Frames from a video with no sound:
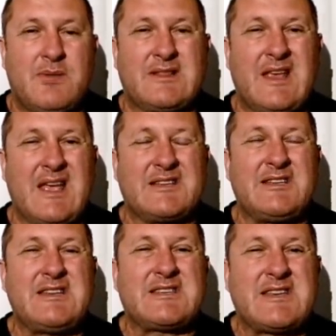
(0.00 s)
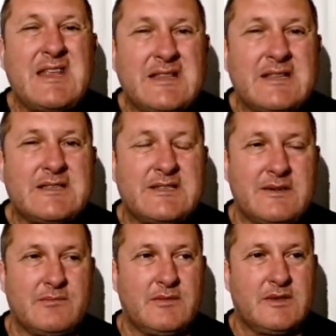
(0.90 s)
but they actually sentenced
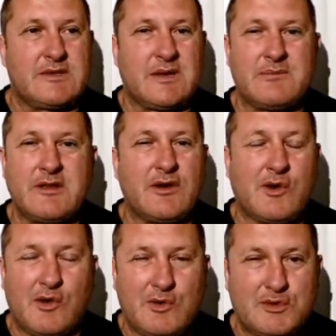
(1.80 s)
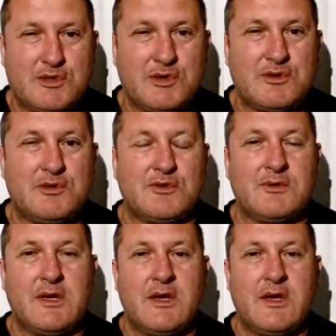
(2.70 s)
him, something a Concord shouldn't do.